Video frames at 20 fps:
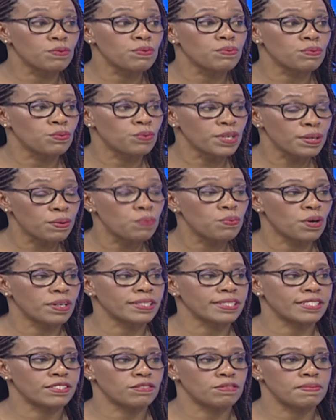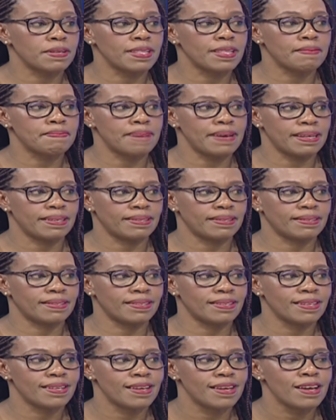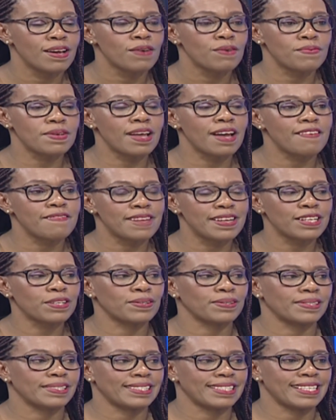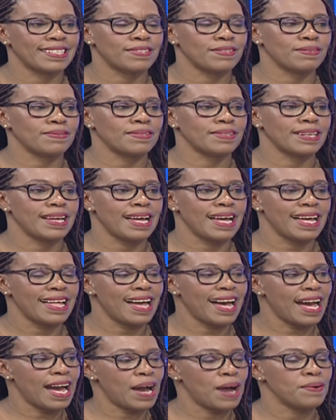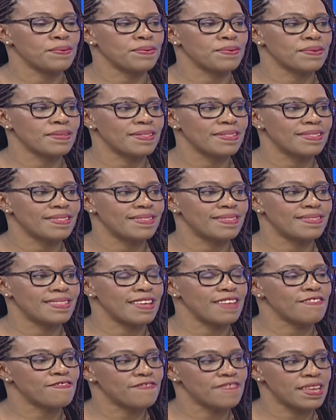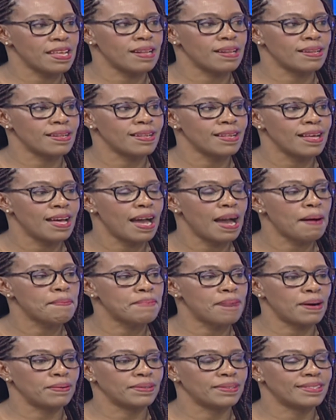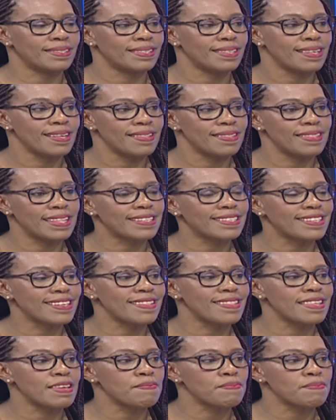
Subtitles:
we want it to be the best. We are very concerned on how they feel about the tea they